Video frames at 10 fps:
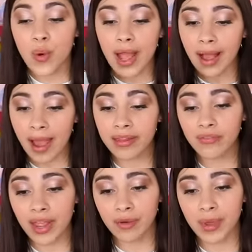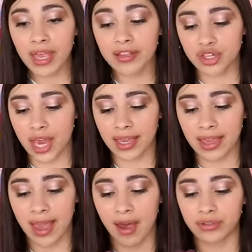So I highly recommend
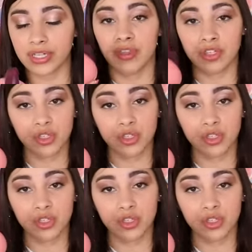checking out the